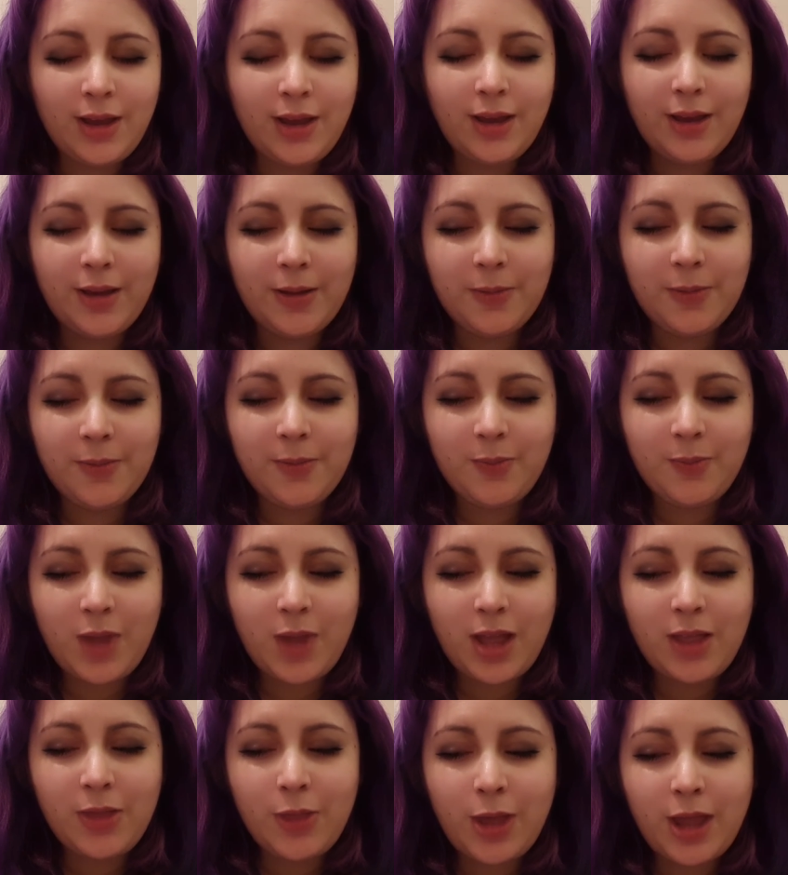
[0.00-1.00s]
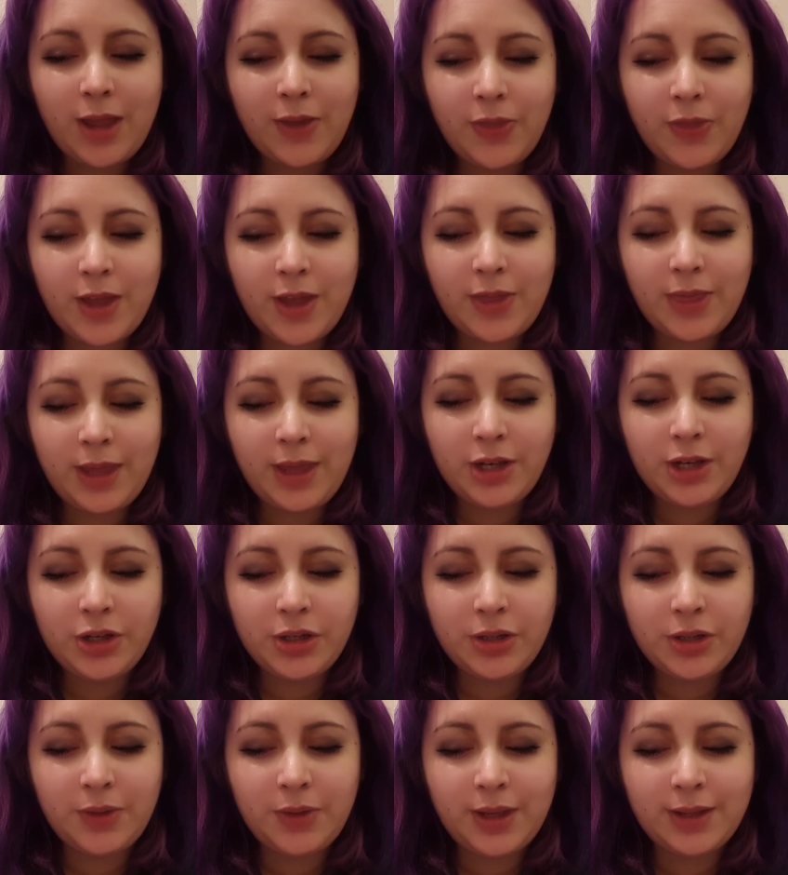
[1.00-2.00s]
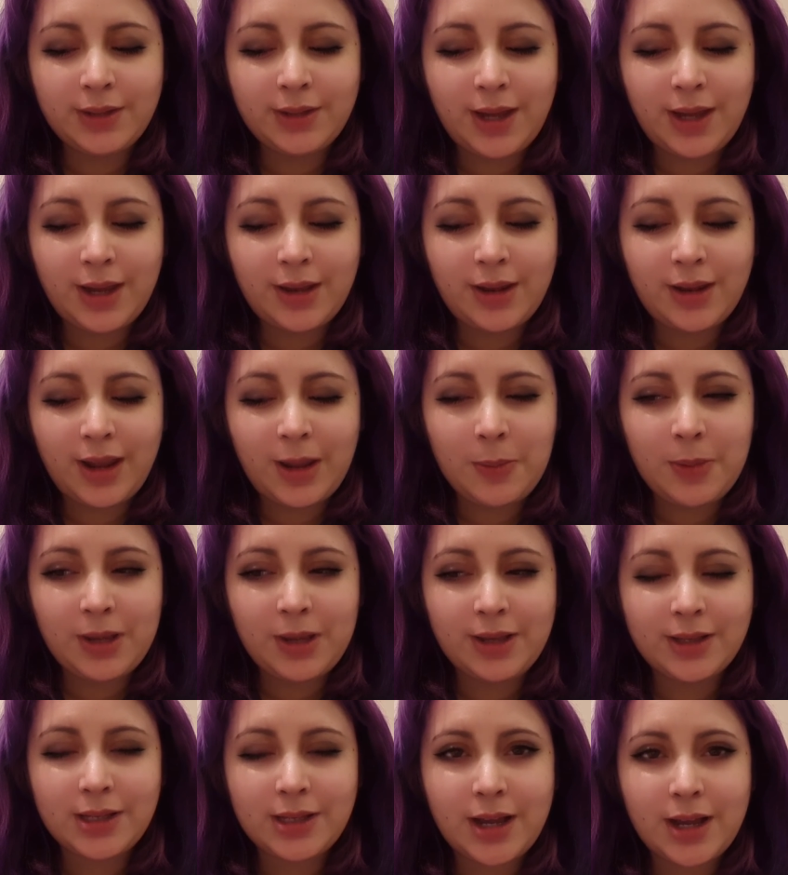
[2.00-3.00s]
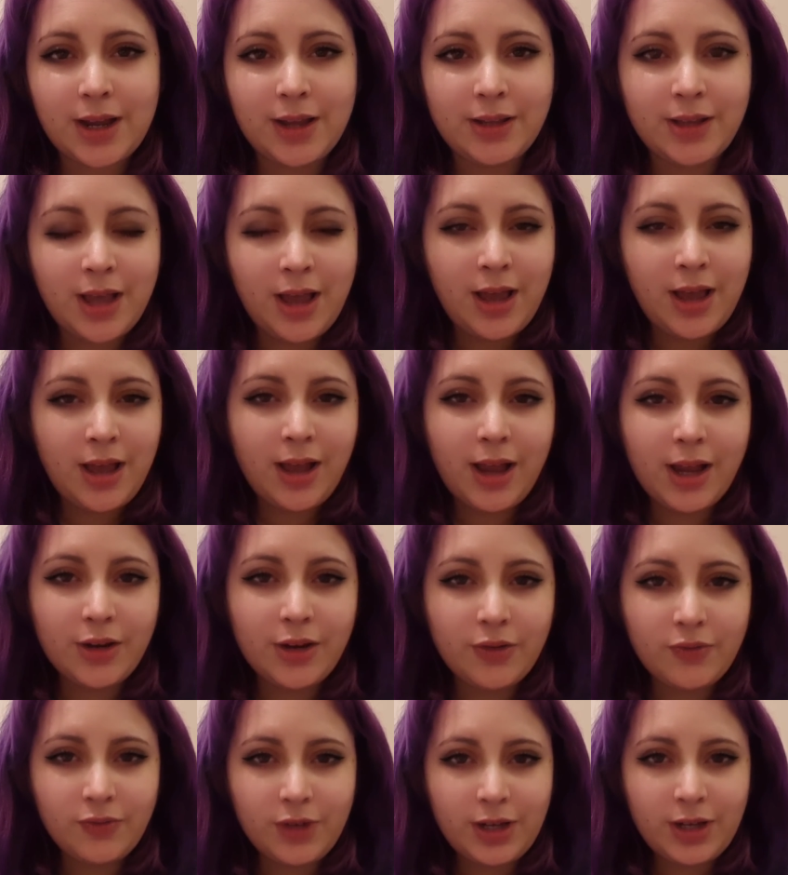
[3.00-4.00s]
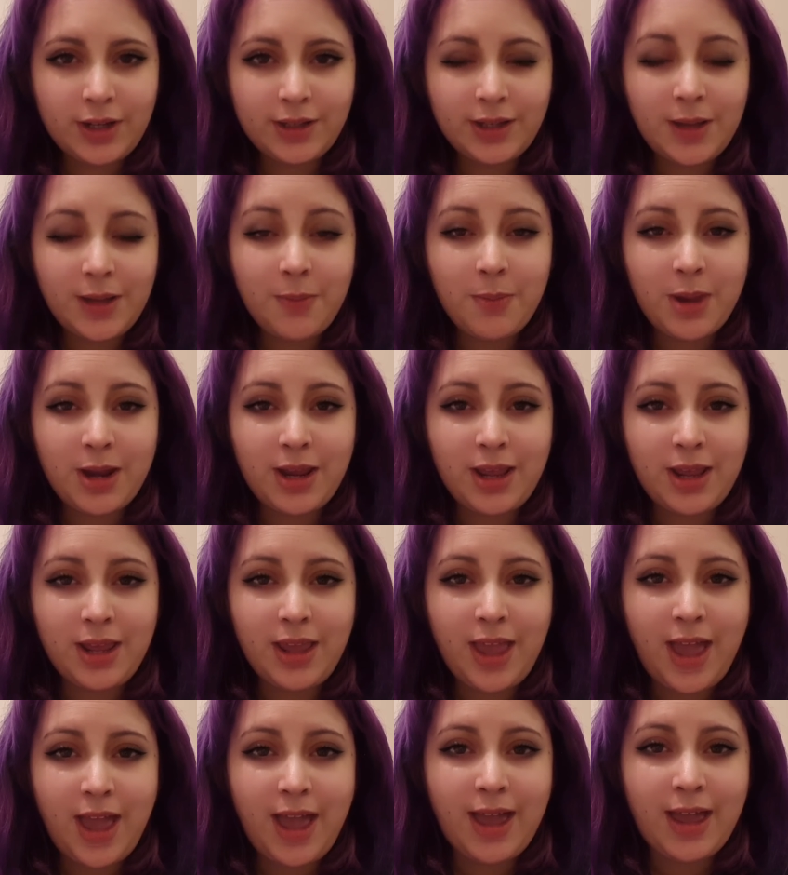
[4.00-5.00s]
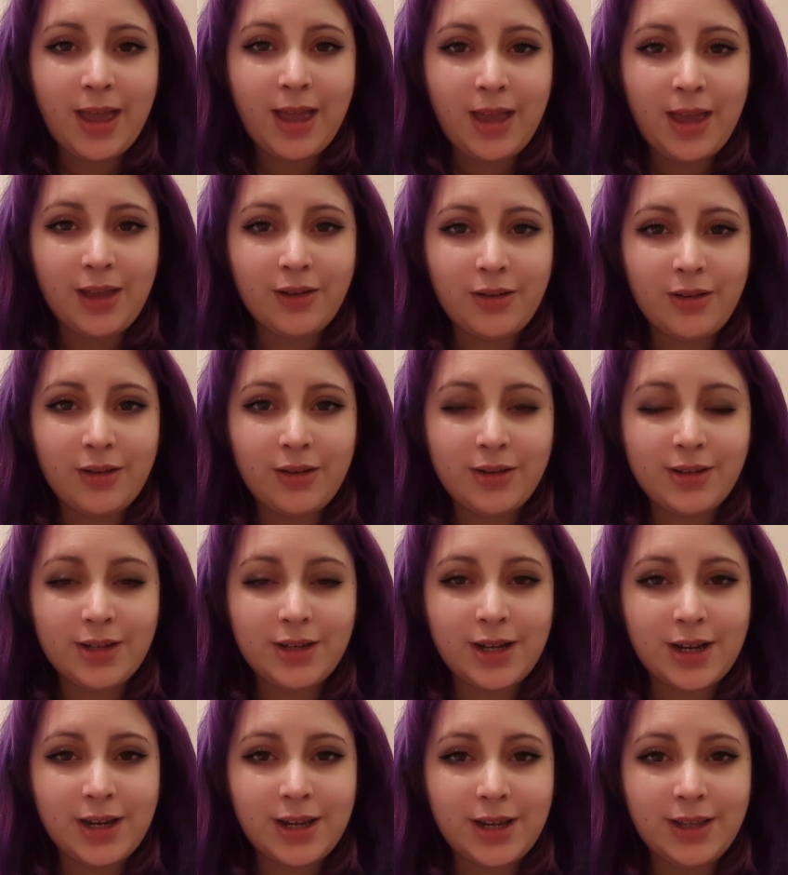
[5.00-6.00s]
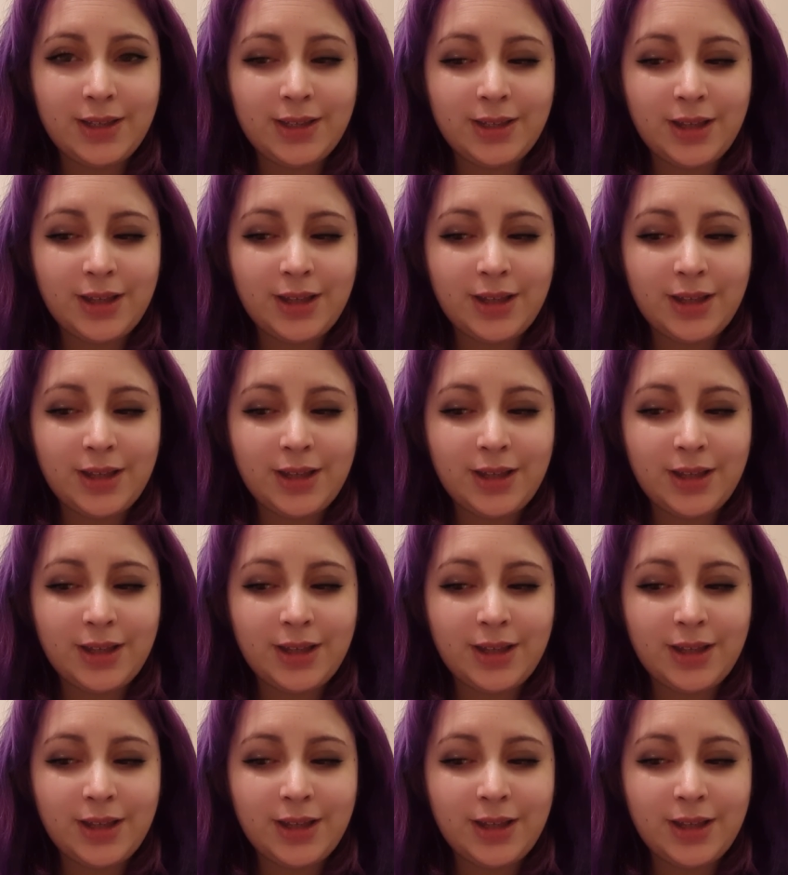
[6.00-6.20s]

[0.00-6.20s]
I like that they do this in a bigger size. I don't really see many hair dye